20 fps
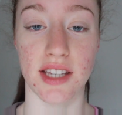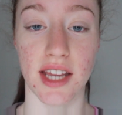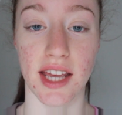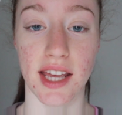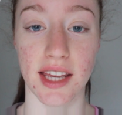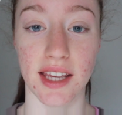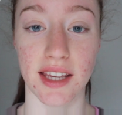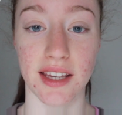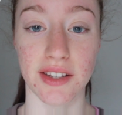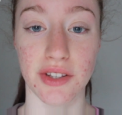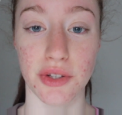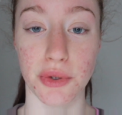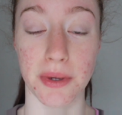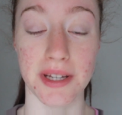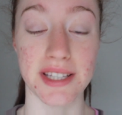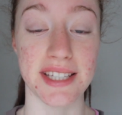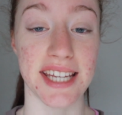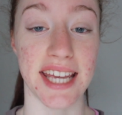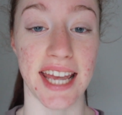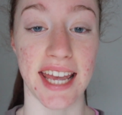Day
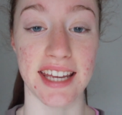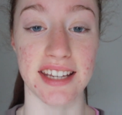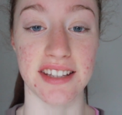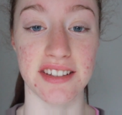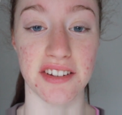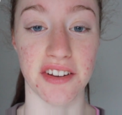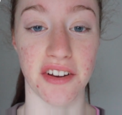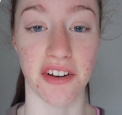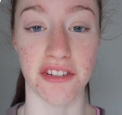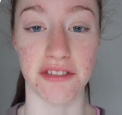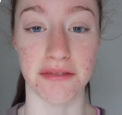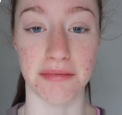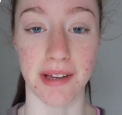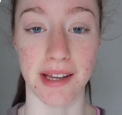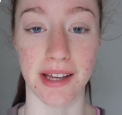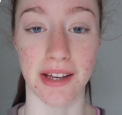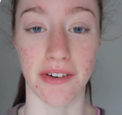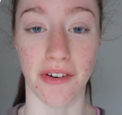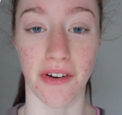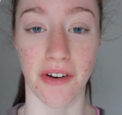28 of
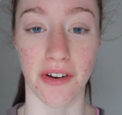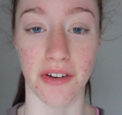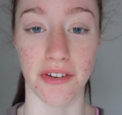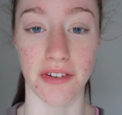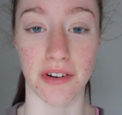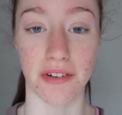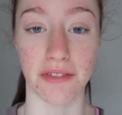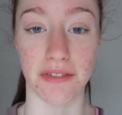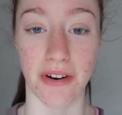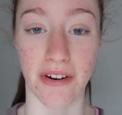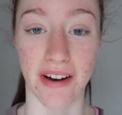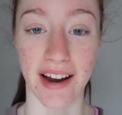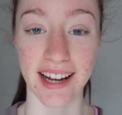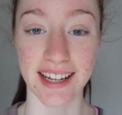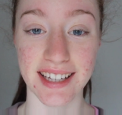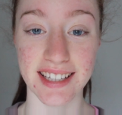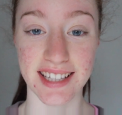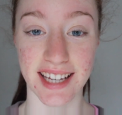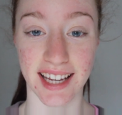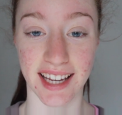being on
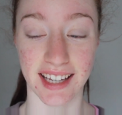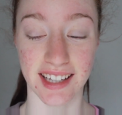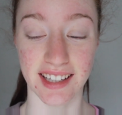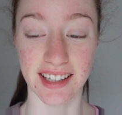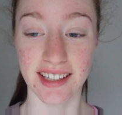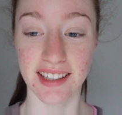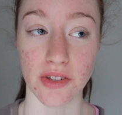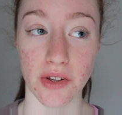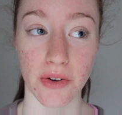Roaccutane.